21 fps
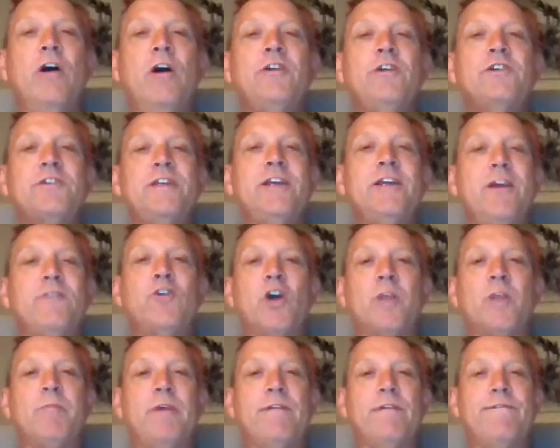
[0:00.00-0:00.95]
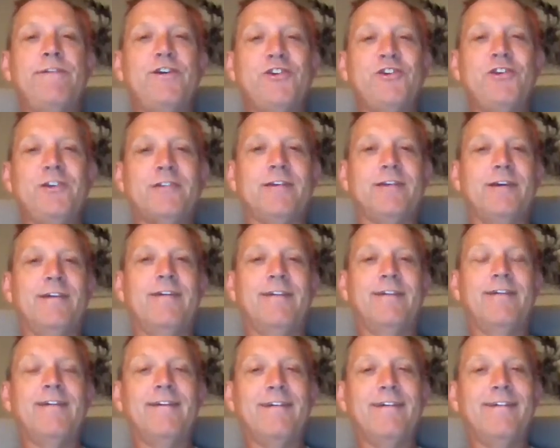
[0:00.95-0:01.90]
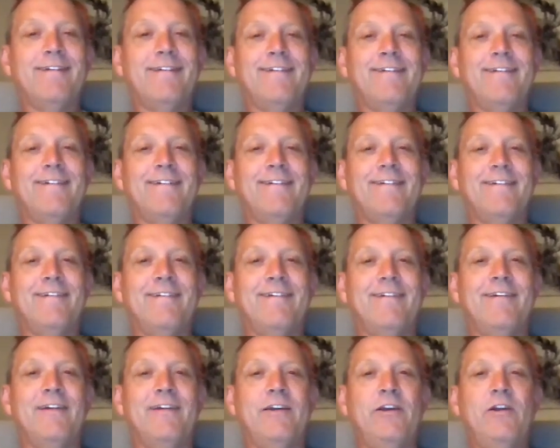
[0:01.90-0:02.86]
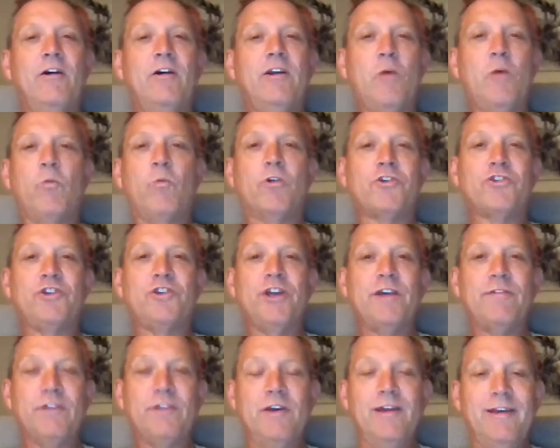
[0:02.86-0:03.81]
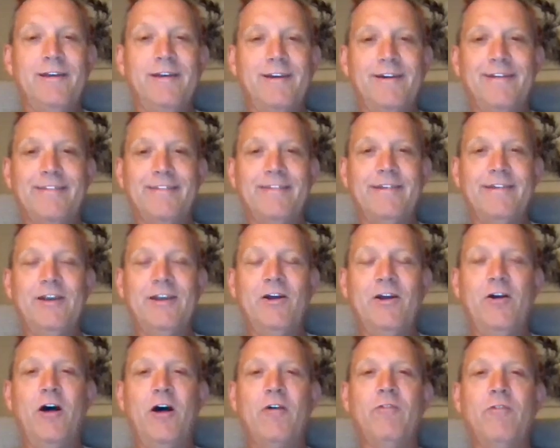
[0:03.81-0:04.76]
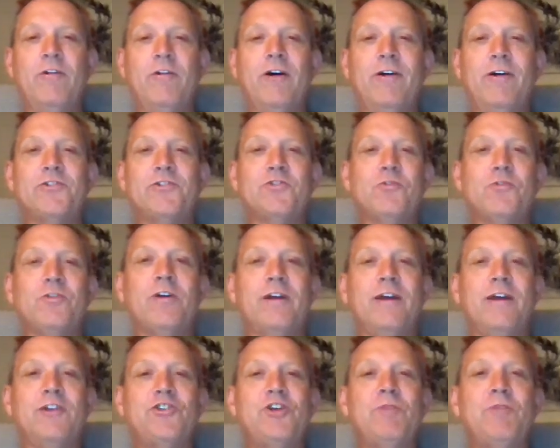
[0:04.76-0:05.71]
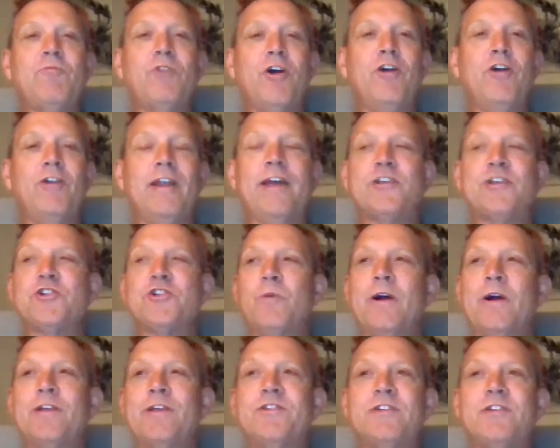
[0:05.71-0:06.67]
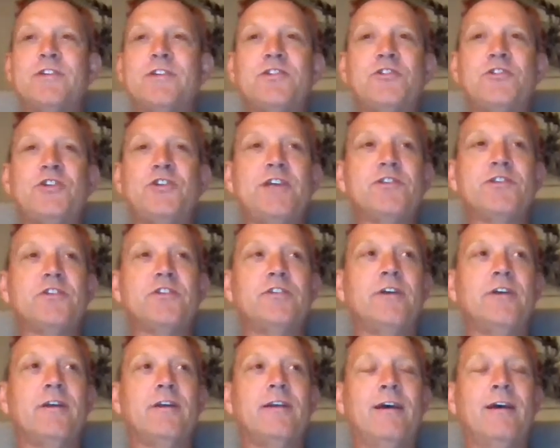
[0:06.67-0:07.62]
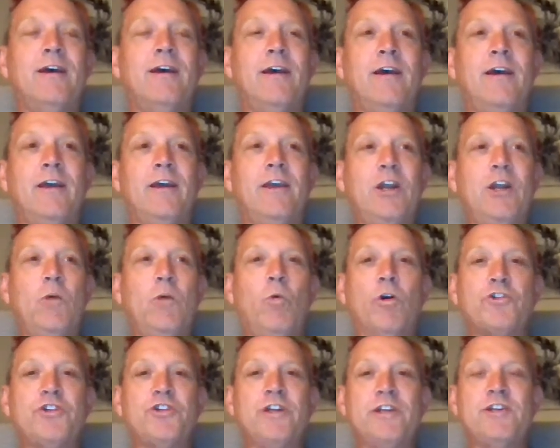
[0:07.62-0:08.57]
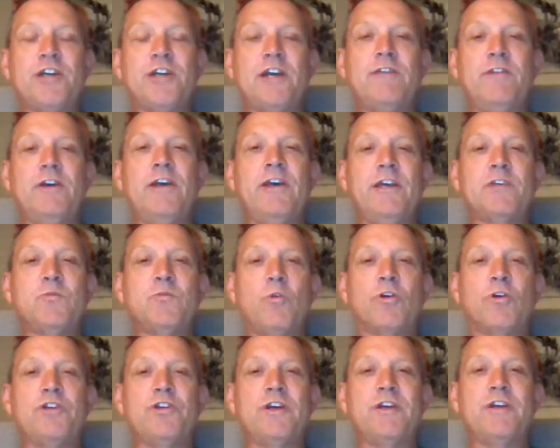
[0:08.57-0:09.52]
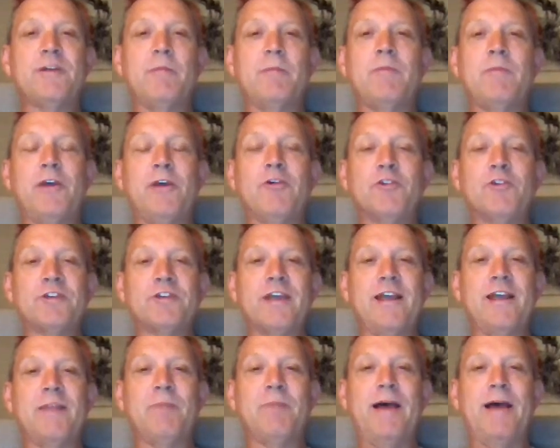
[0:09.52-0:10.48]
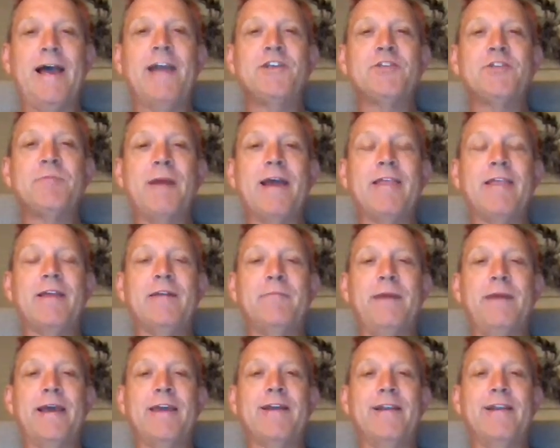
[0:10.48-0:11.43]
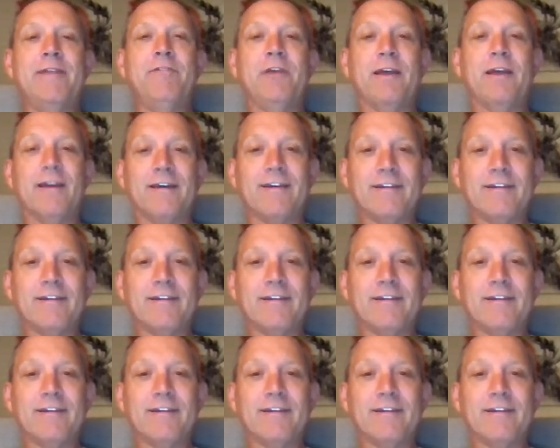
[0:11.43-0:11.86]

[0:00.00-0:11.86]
I just think you've got to be efficient. I don't watch TV. I saw a Jim Rohn lecture once that suggested that, watching TV is watching somebody else get paid to make a living.